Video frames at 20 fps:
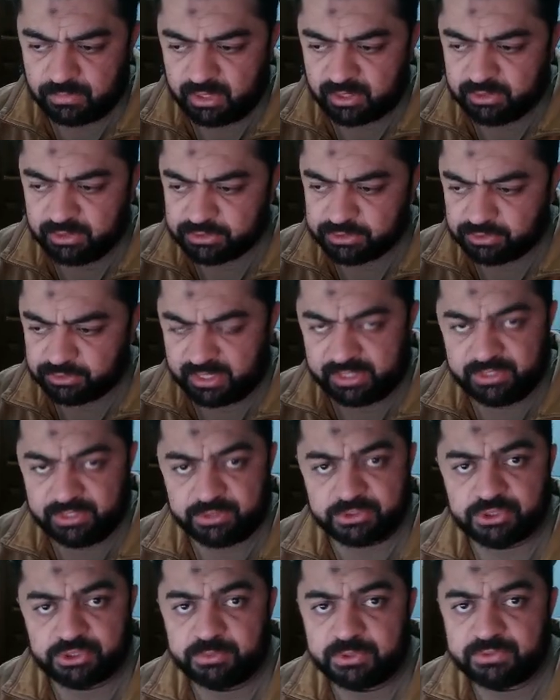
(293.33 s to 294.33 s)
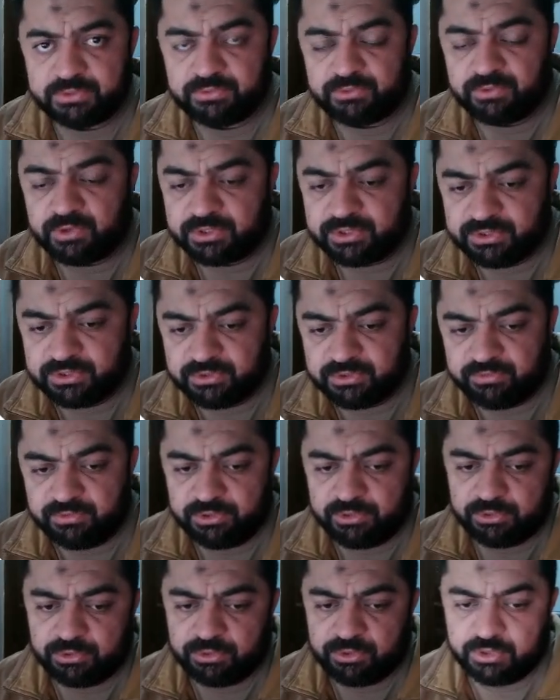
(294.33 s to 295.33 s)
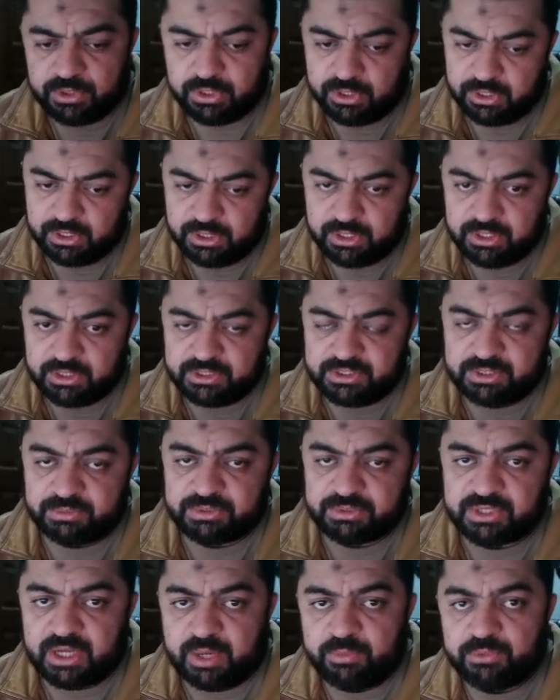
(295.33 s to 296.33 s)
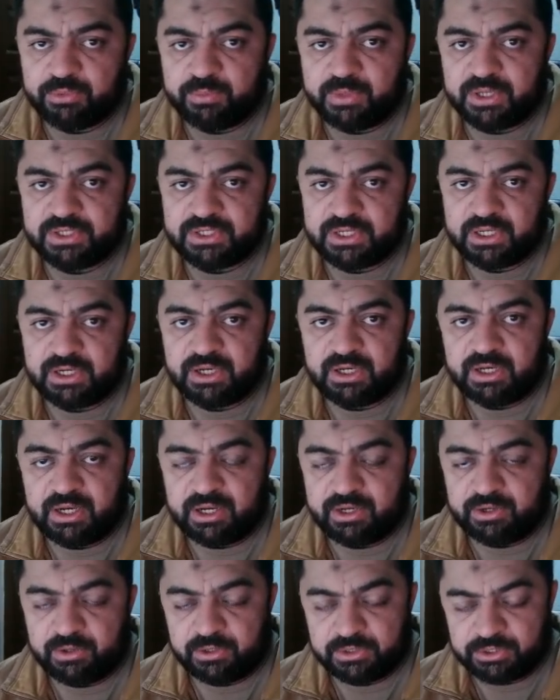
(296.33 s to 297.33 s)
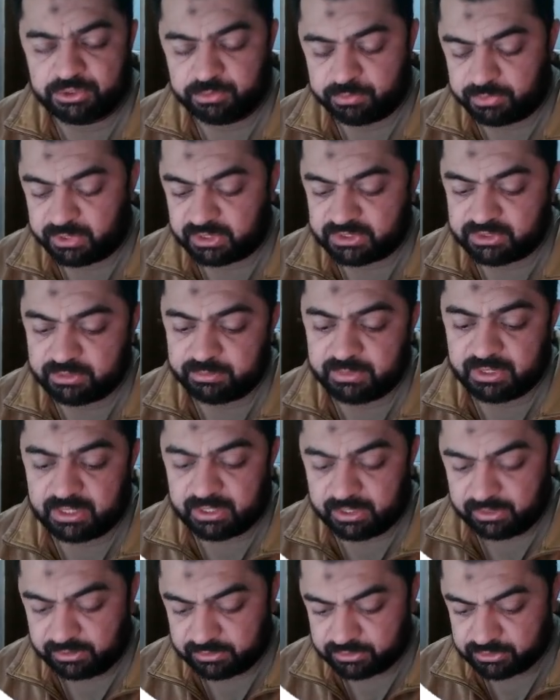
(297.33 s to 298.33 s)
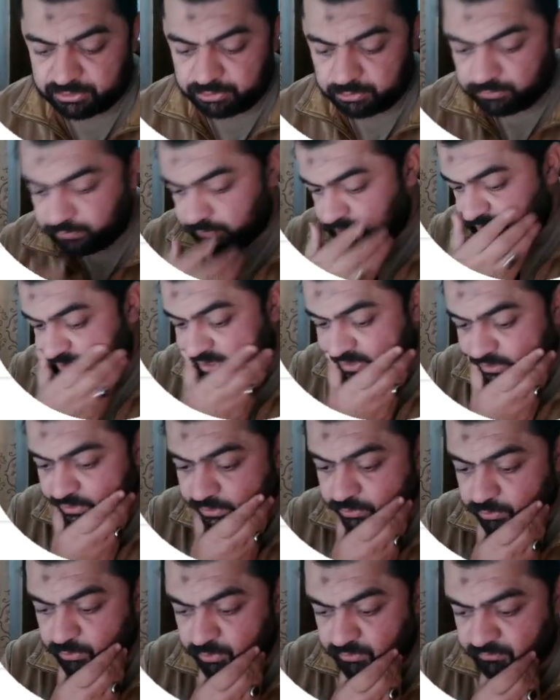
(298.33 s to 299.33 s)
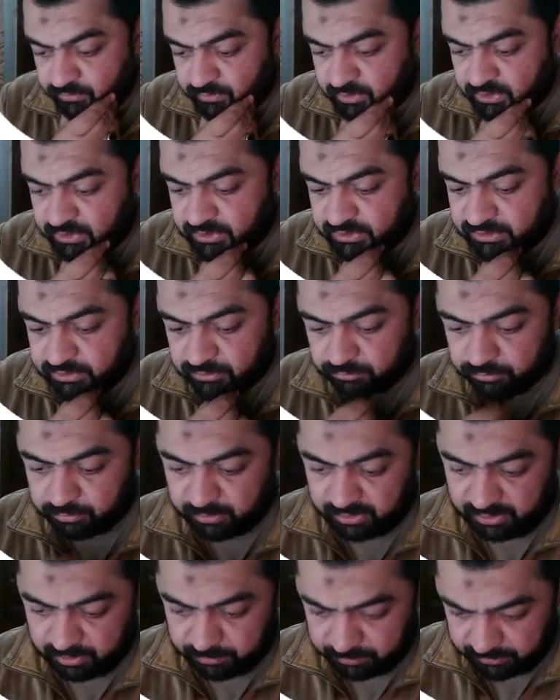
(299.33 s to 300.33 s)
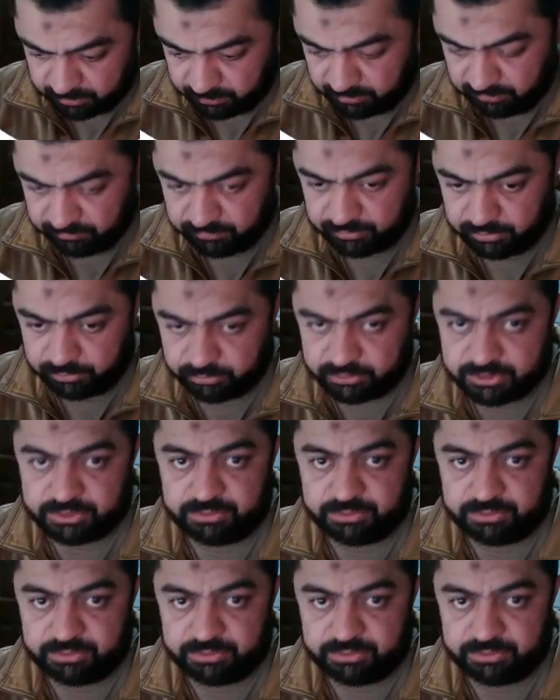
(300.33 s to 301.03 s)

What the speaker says: So thank you so much for watching the video. Subscribe to my channel and also press the bell icon so you will get the notifications of my upcoming videos.